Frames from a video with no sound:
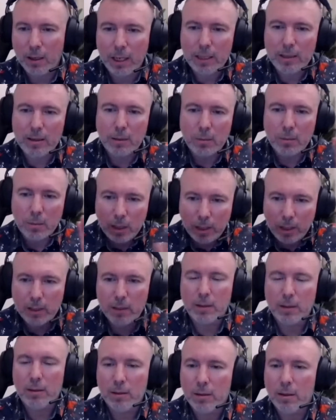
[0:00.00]
Let them
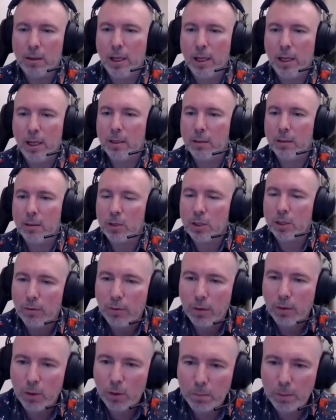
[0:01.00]
click, let them
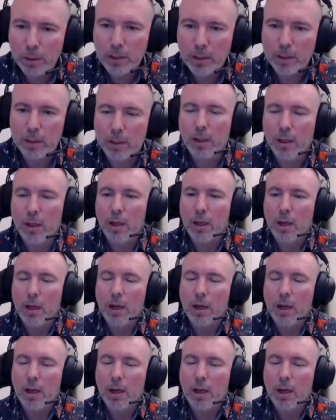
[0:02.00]
give the opinion,